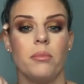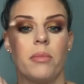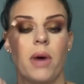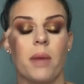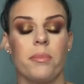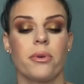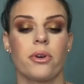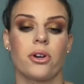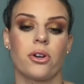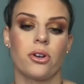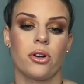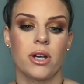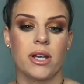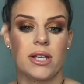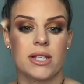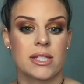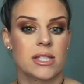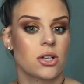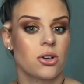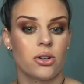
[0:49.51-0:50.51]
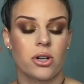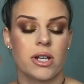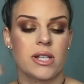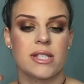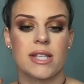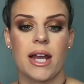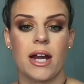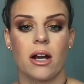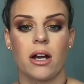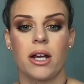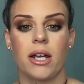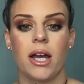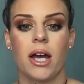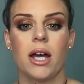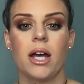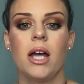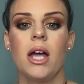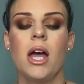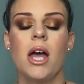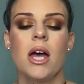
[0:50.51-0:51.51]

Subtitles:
upper crease area.